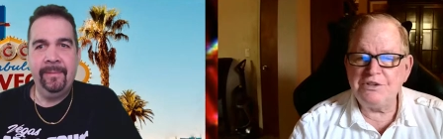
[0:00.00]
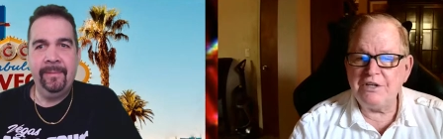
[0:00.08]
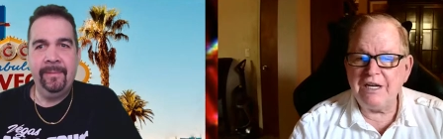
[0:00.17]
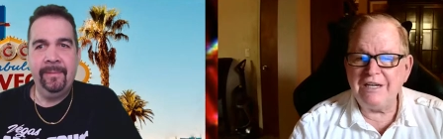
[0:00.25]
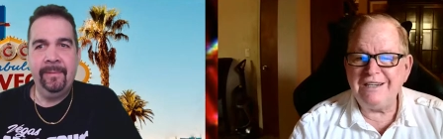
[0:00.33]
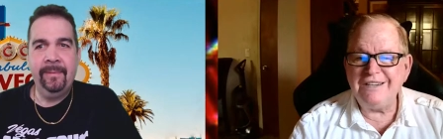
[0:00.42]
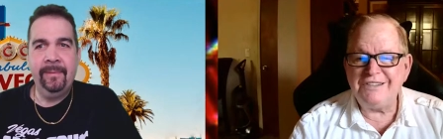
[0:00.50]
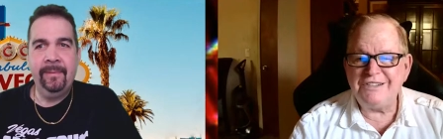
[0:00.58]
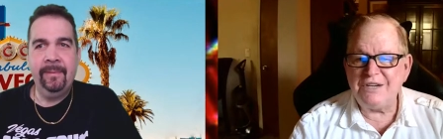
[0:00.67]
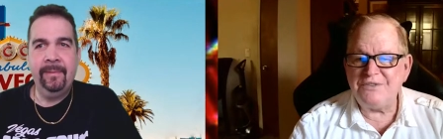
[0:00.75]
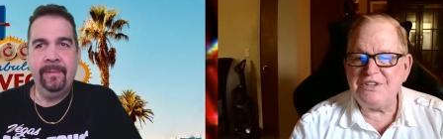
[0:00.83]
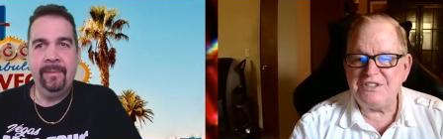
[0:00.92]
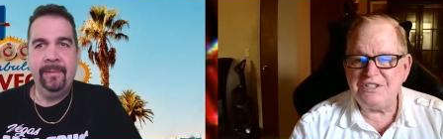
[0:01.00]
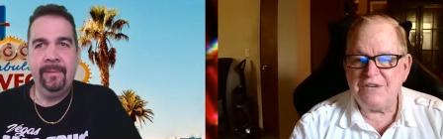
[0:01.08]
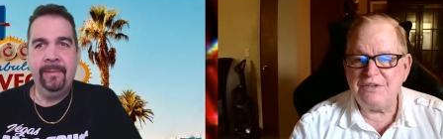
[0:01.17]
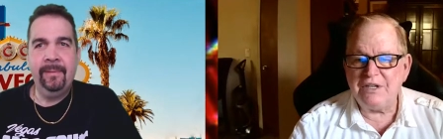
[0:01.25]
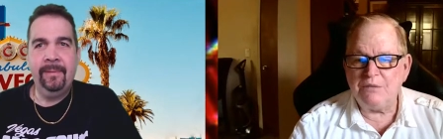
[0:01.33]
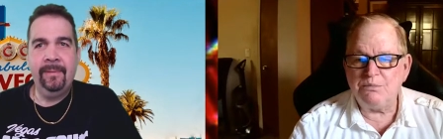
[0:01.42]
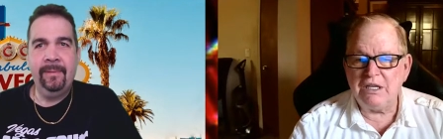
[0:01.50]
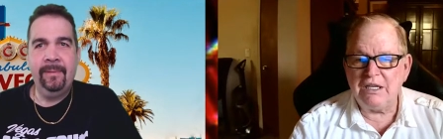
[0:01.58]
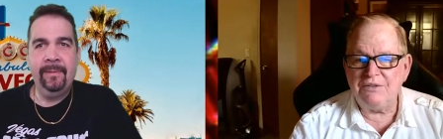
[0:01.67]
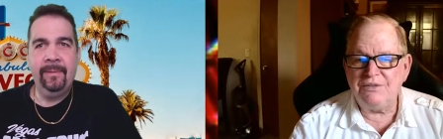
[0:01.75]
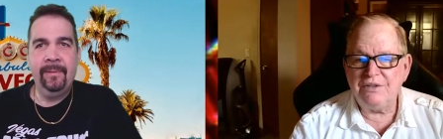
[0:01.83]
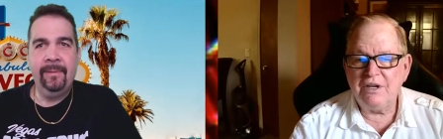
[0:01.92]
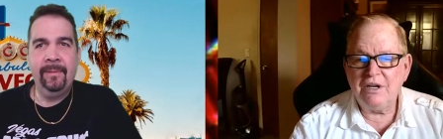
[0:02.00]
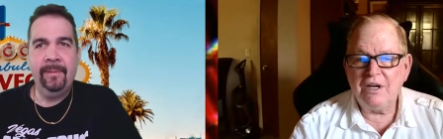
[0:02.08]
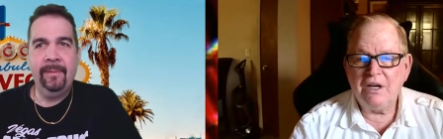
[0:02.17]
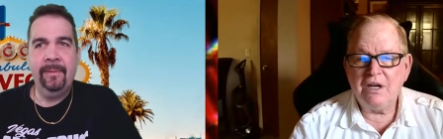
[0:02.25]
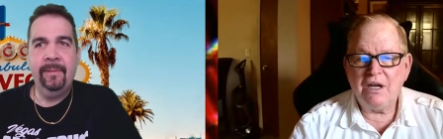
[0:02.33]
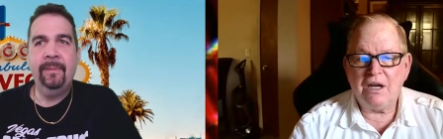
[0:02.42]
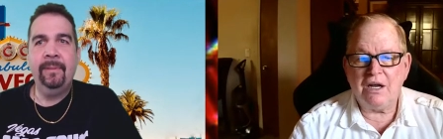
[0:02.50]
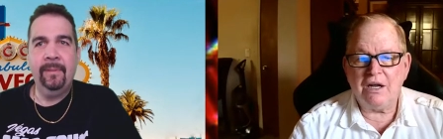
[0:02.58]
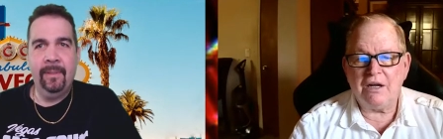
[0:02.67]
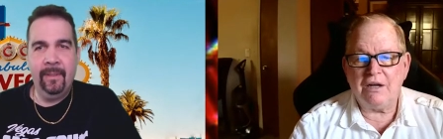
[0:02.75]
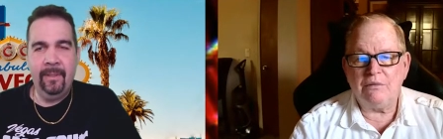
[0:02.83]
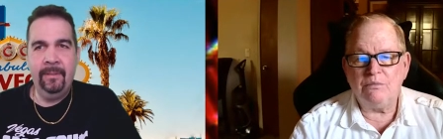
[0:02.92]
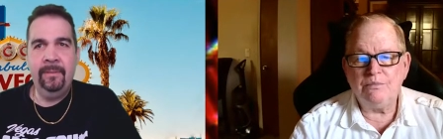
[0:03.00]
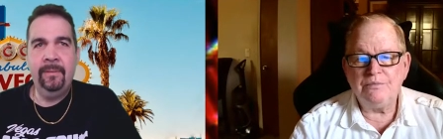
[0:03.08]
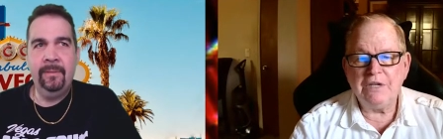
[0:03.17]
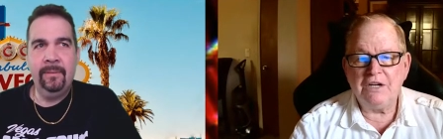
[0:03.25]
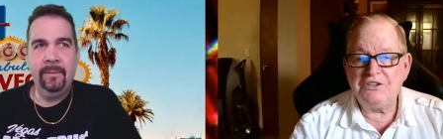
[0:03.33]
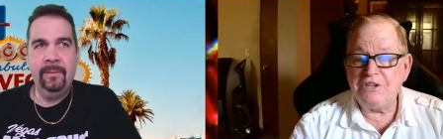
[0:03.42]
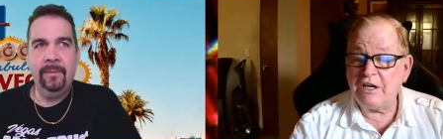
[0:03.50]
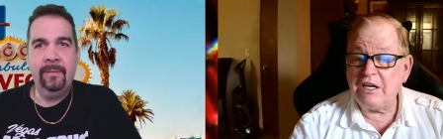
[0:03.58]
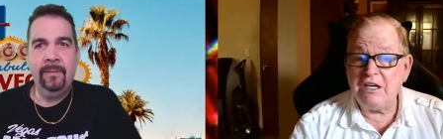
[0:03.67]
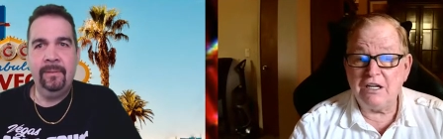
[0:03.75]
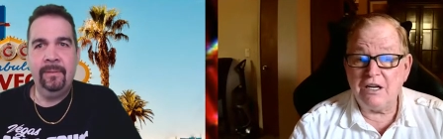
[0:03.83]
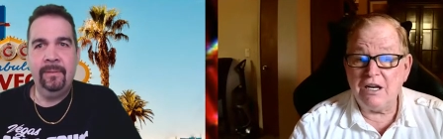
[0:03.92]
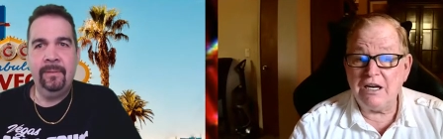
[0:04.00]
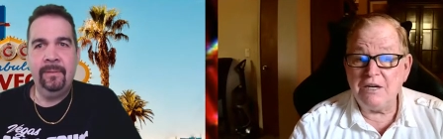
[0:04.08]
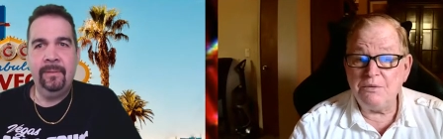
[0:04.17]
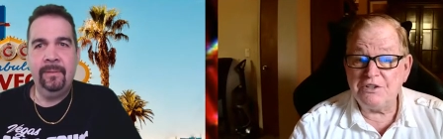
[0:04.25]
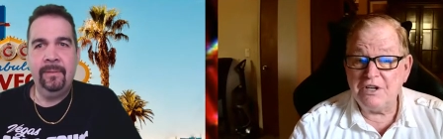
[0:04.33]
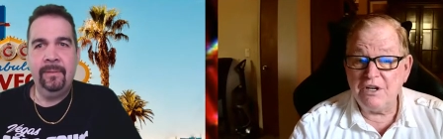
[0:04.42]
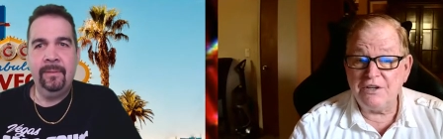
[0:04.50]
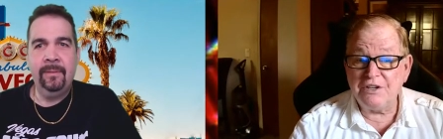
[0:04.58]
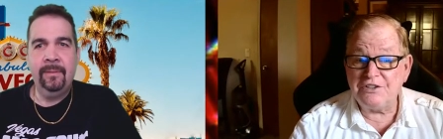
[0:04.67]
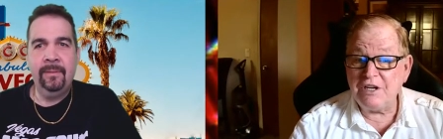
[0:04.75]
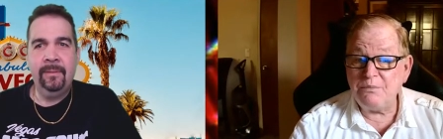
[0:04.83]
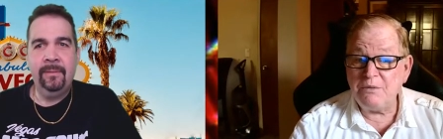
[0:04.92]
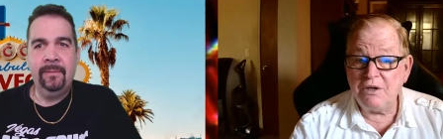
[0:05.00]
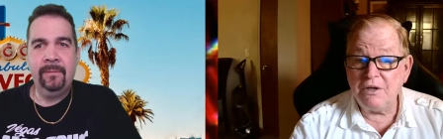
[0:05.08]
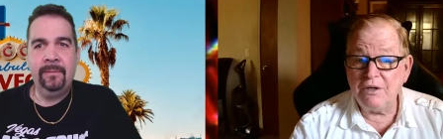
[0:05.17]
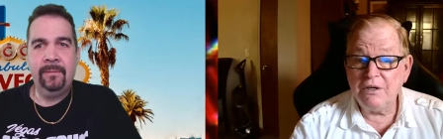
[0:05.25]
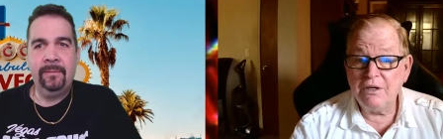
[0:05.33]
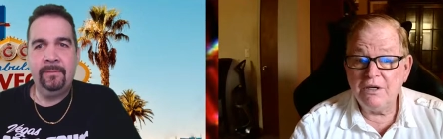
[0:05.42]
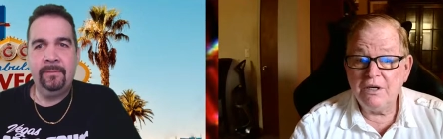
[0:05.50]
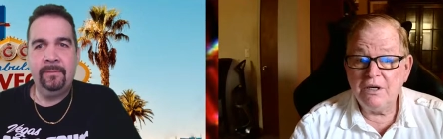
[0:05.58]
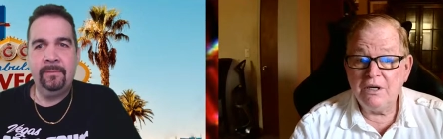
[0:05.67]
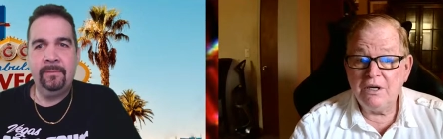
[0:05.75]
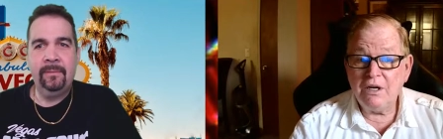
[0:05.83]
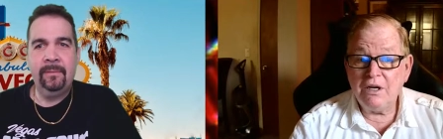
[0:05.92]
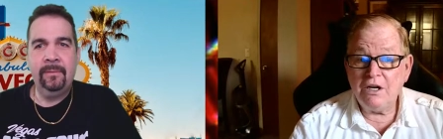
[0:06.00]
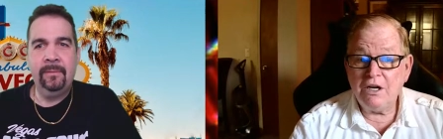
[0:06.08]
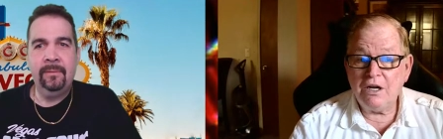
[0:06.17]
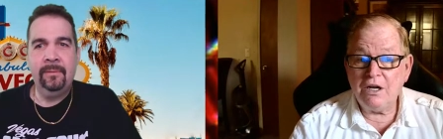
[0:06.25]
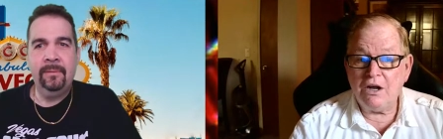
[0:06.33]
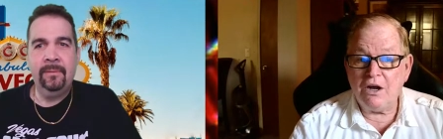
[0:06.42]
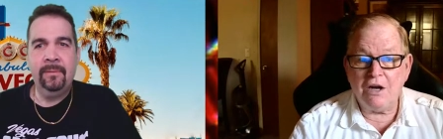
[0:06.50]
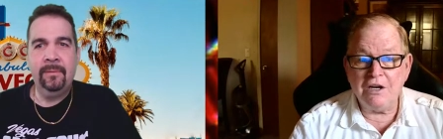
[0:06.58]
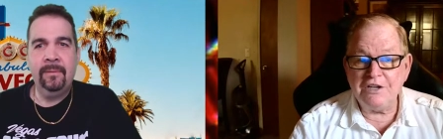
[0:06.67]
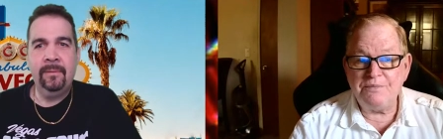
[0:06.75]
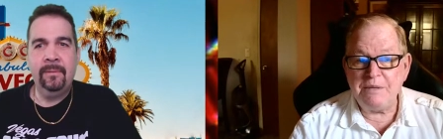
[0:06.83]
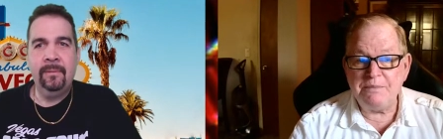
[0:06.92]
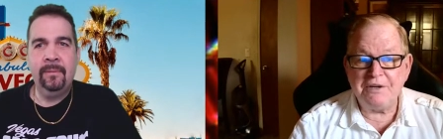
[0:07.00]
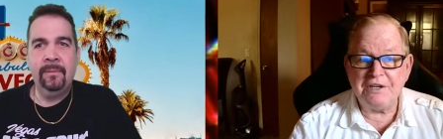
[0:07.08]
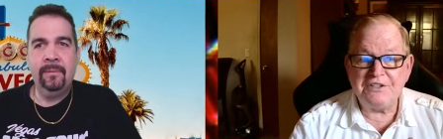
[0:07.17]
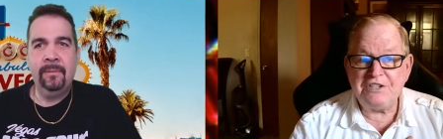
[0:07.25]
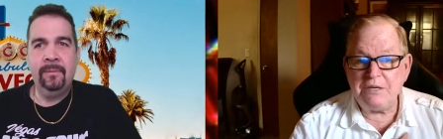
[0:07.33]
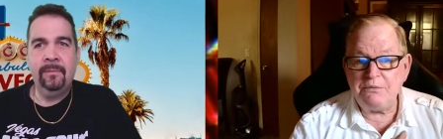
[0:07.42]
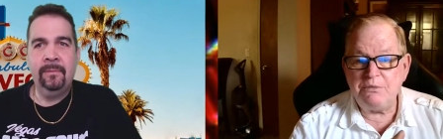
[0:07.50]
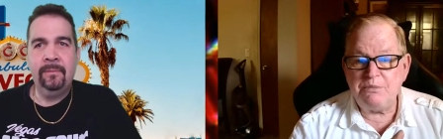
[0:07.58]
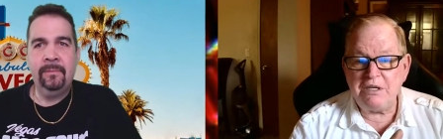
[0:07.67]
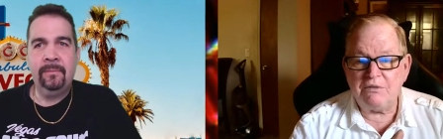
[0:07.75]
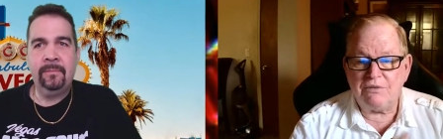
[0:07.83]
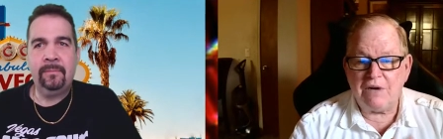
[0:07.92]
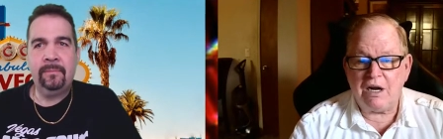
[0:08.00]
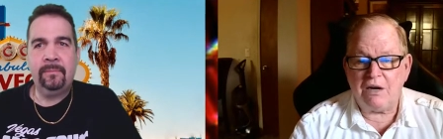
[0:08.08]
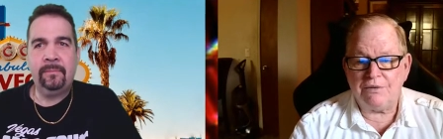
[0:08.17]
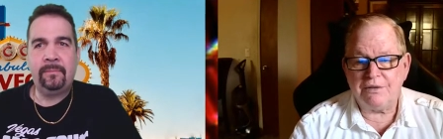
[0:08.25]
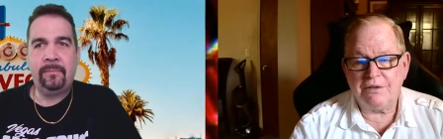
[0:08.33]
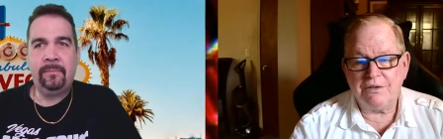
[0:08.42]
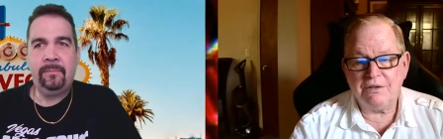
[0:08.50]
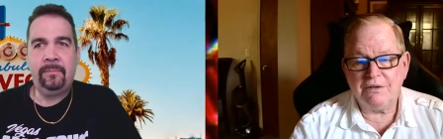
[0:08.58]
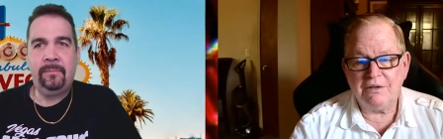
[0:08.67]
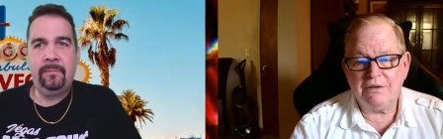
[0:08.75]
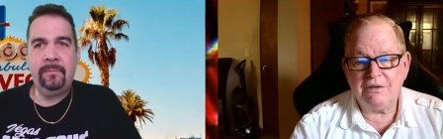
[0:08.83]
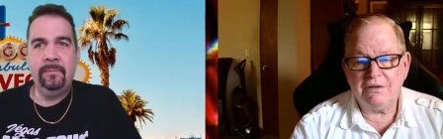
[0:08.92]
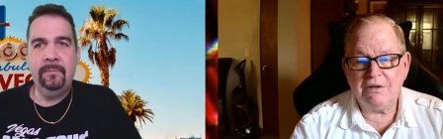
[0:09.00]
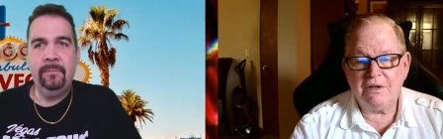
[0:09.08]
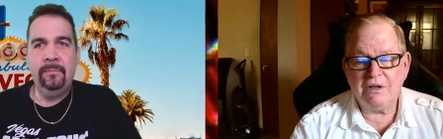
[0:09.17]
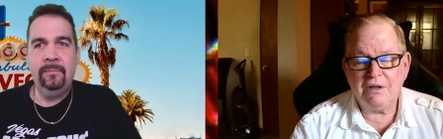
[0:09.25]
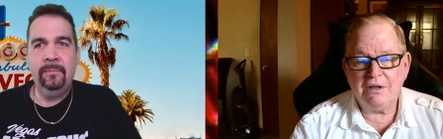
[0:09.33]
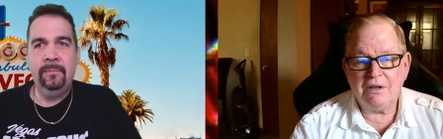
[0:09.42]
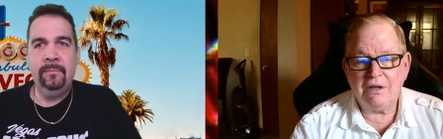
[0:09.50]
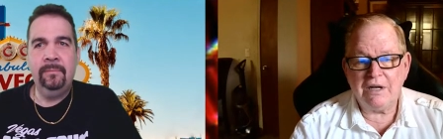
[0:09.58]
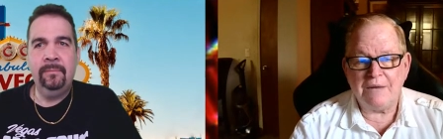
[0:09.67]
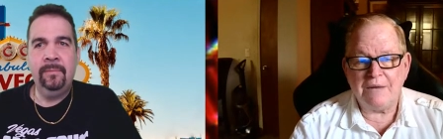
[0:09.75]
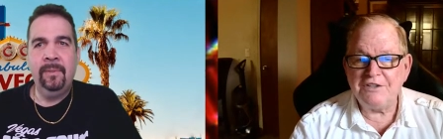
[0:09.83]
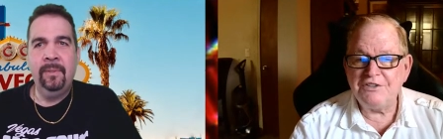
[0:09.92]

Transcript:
Speaker 1: in nineteen seventy-seven, I believe. Um, Chucky Nicoletti was killed the same year. All these people that seemed to be involved. I'm not